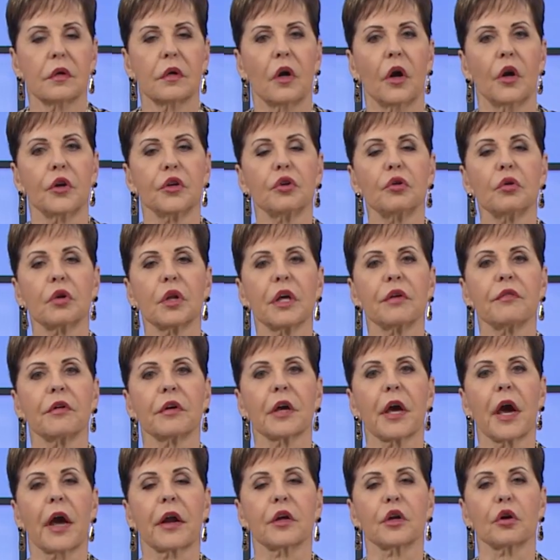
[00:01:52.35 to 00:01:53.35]
Are you
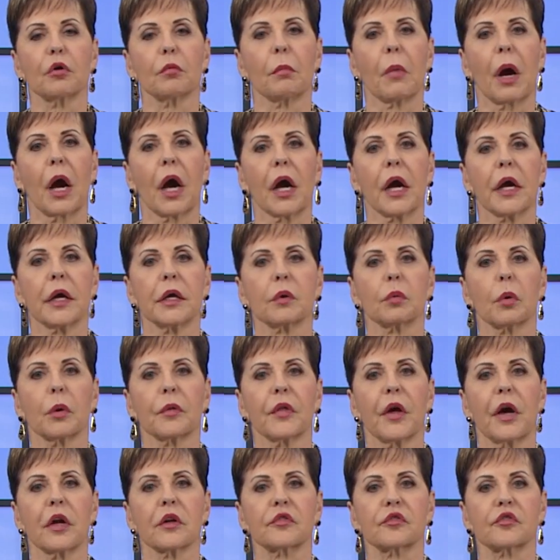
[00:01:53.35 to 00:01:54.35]
living out of your mind
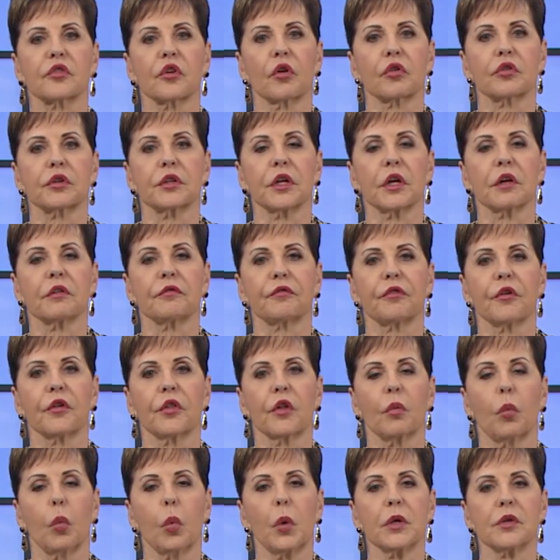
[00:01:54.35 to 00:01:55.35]
without searching for
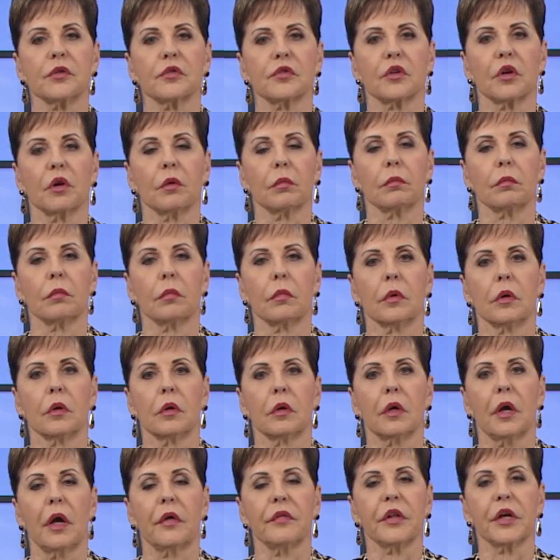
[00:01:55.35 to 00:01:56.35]
the wisdom
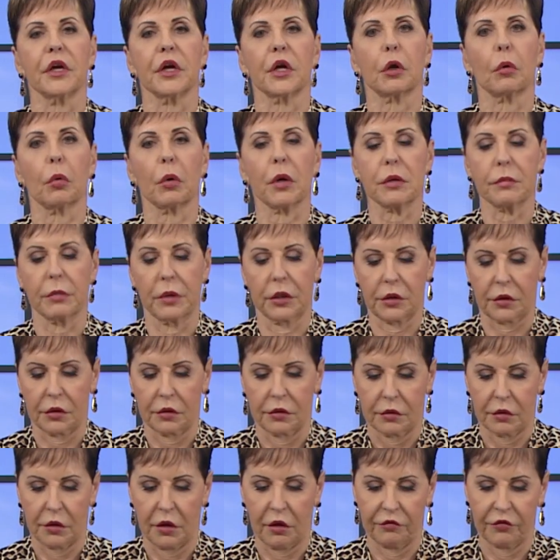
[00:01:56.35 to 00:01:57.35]
and the agreement
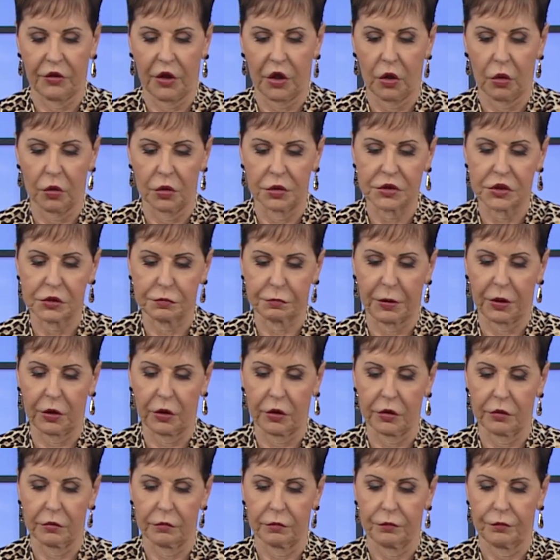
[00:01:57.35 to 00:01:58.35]
of the Holy
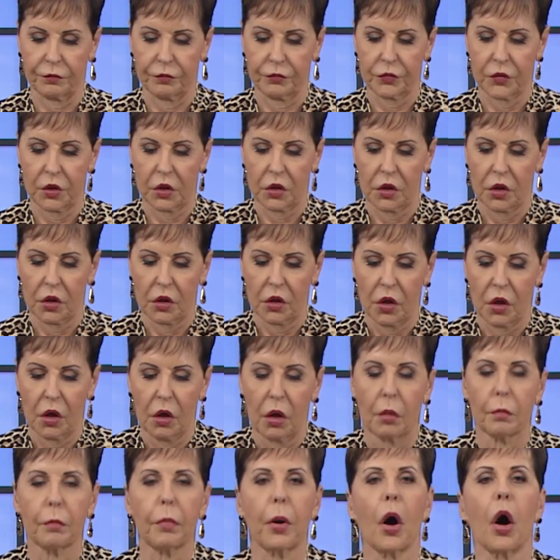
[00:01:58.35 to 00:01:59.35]
Spirit?
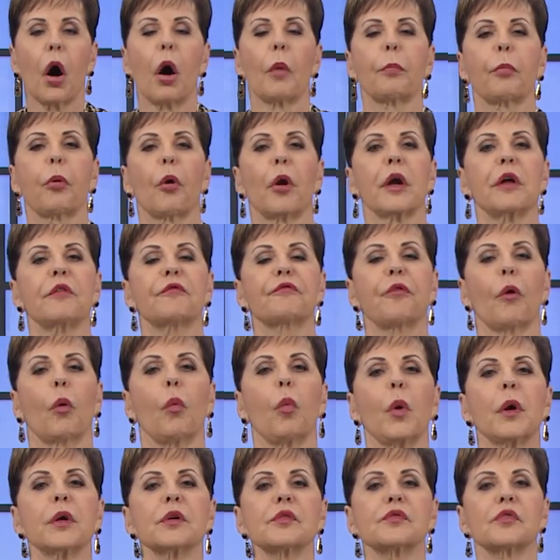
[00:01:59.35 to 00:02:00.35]
Paul prayed for
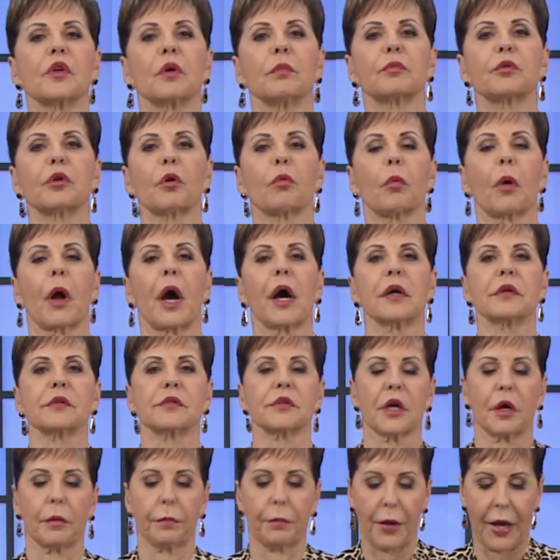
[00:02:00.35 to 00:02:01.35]
wisdom to
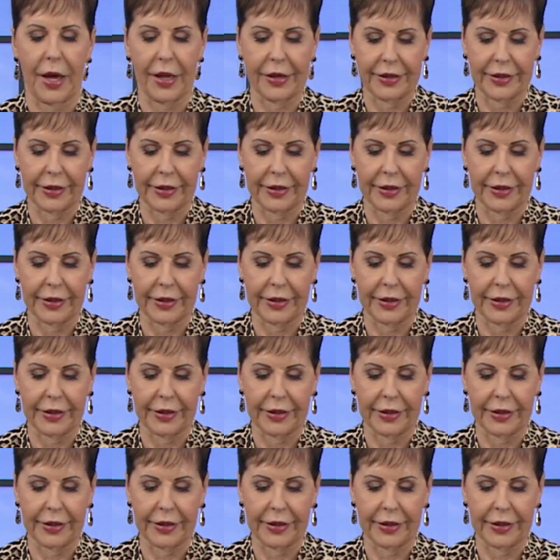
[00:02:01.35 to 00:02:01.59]
rise up and